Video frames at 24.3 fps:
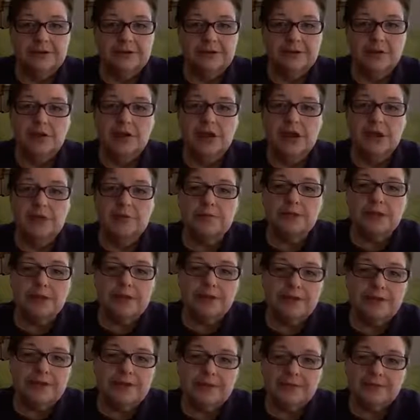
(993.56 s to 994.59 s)
What do you
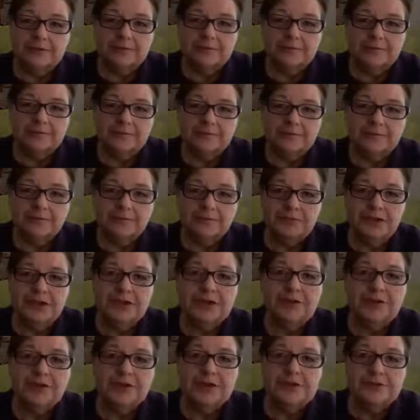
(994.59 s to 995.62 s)
believe? Do you
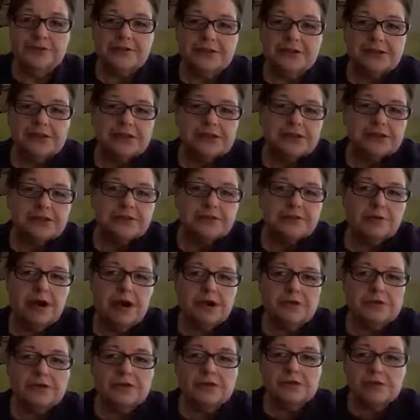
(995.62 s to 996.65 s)
believe that Jesus
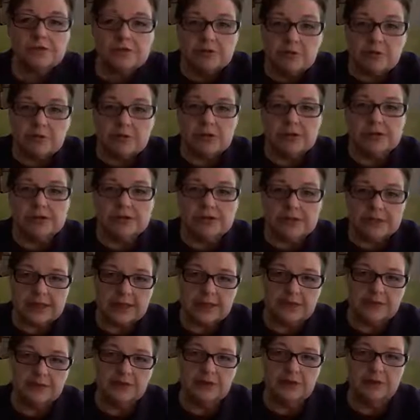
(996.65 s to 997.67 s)
Christ is your Lord and
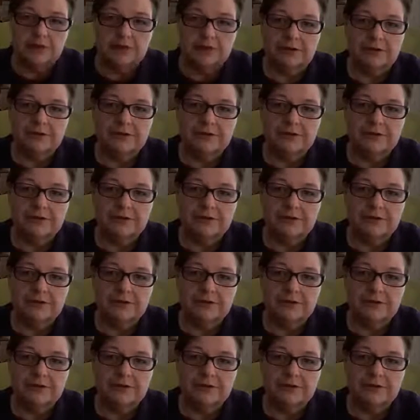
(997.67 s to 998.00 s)
Savior?